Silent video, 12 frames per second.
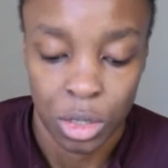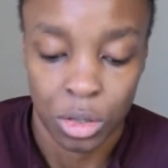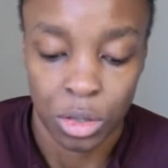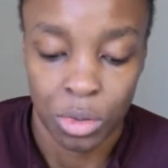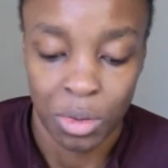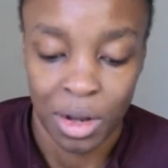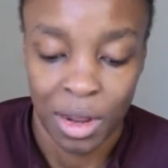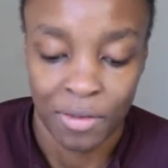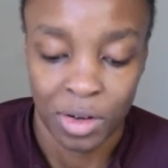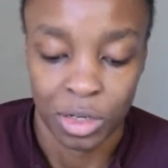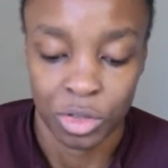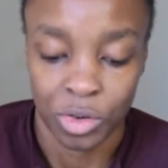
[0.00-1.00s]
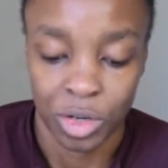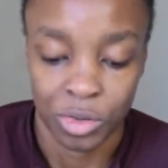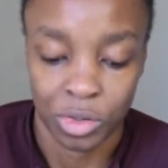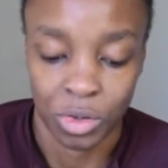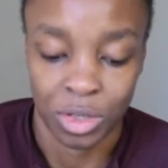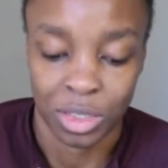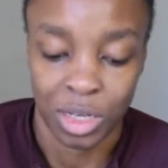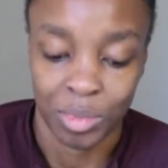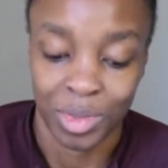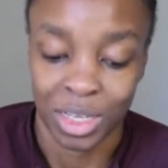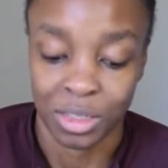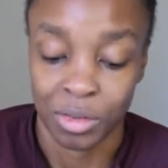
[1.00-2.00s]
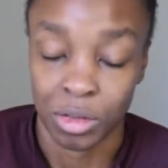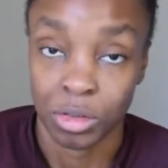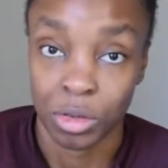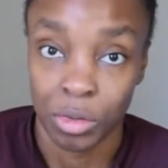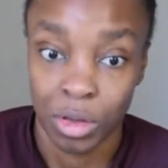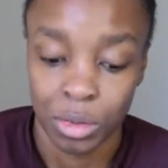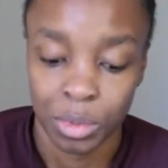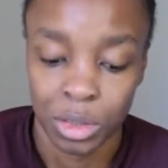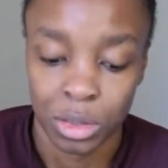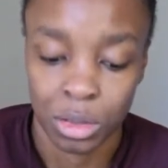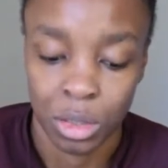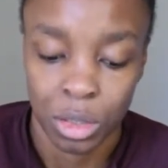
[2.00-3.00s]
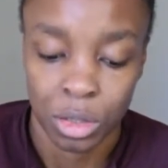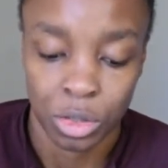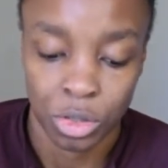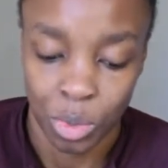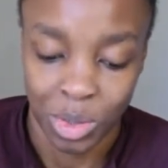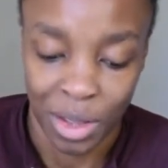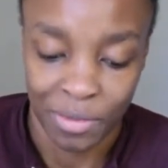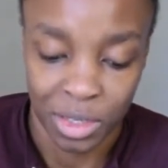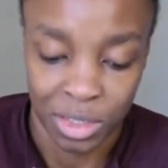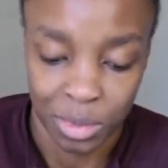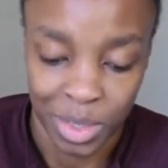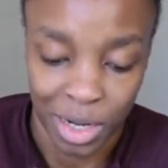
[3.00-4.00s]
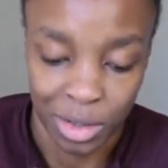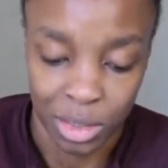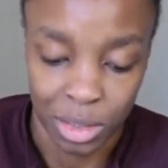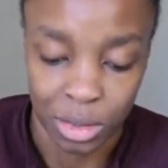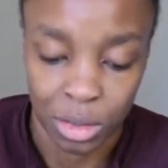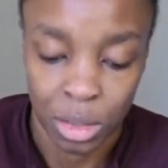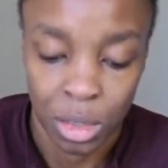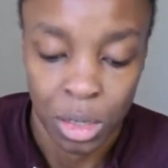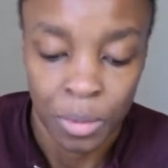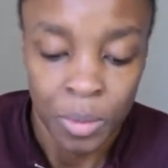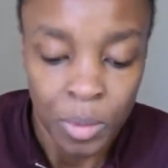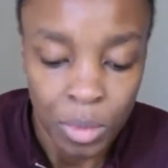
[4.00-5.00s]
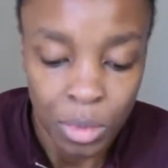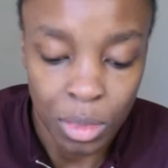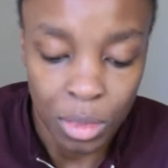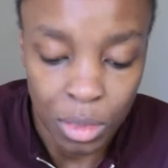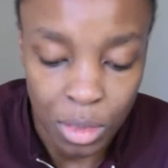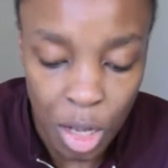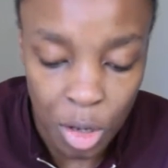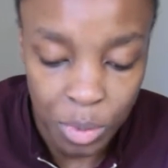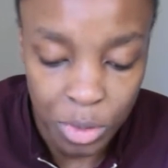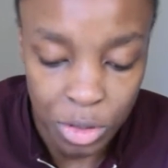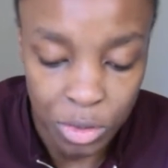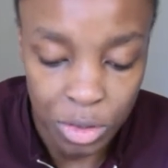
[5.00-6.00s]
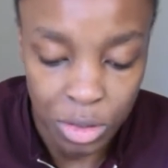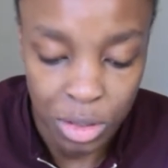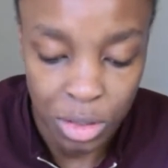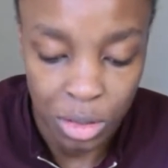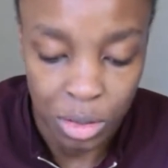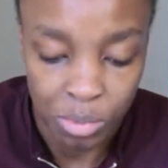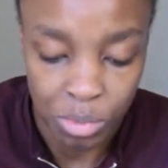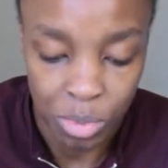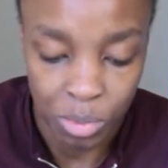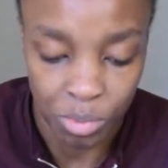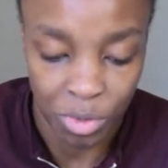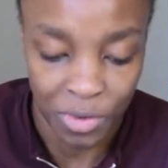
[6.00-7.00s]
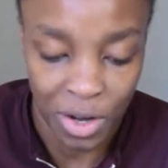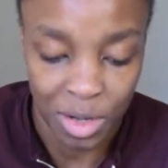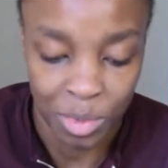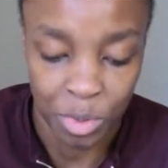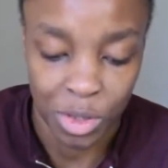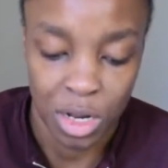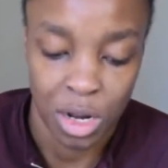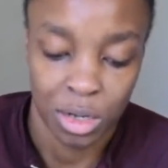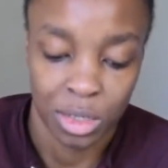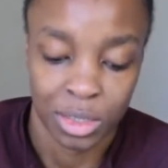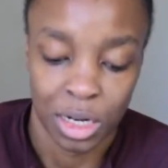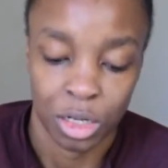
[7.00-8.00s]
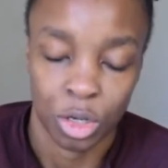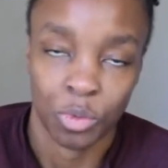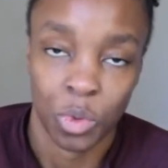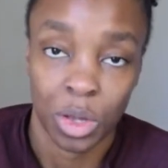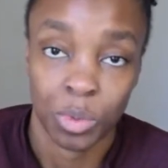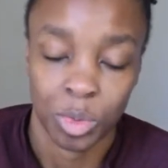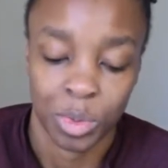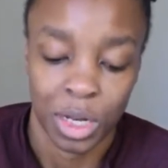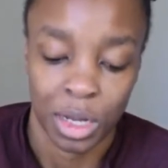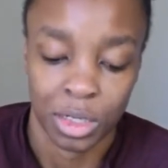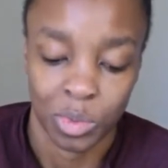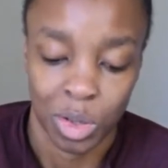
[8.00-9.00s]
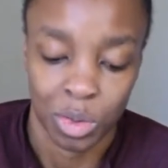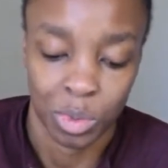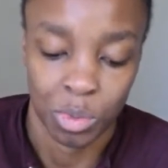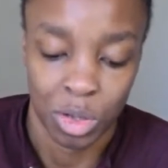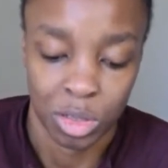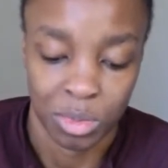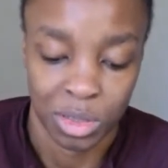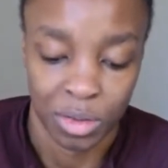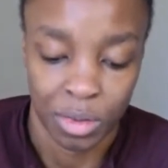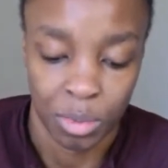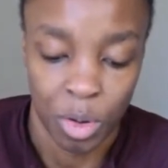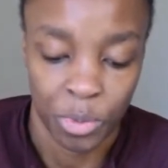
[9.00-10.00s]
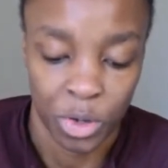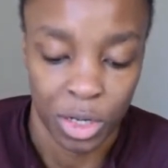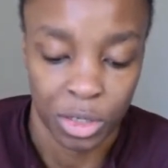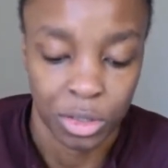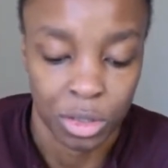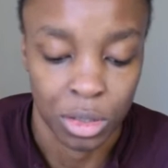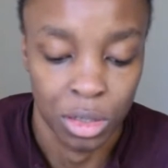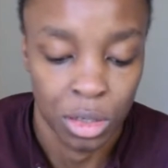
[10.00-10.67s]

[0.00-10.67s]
Though an athletic trainer is not the same thing as a physiotherapist, the jobs have their similarities. That opportunity provided me with an understanding of what it would be like to work with one specific population.